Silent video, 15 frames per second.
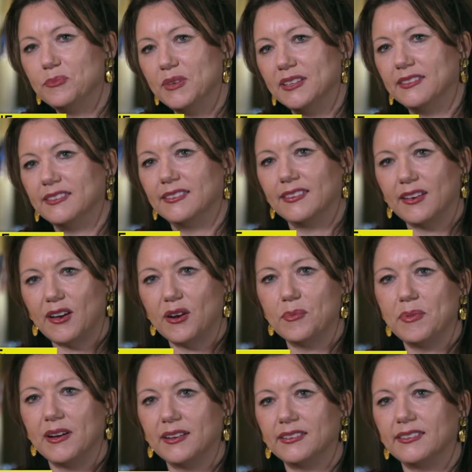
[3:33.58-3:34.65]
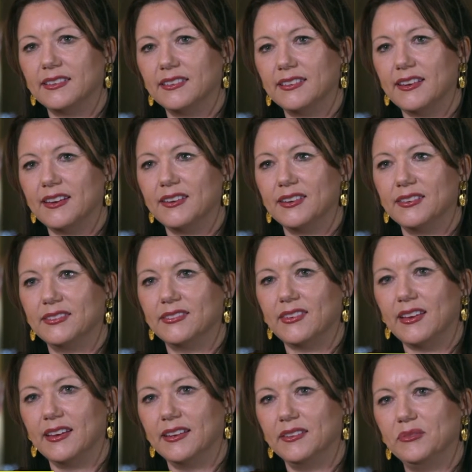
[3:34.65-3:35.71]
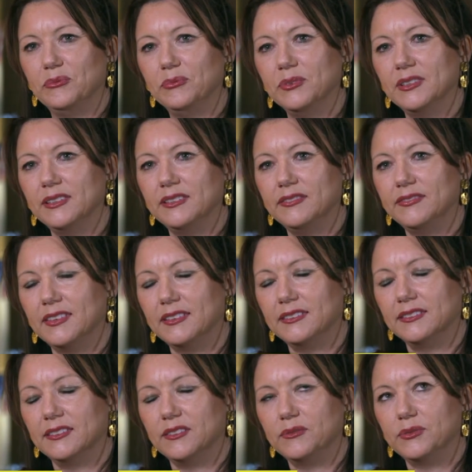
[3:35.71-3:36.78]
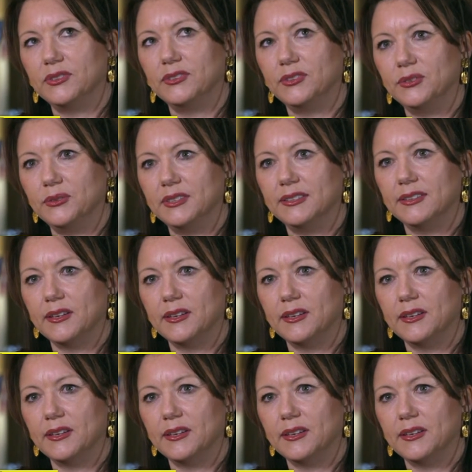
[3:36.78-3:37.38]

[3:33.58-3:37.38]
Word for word: make the cigar box guitars. I really fell in love with doing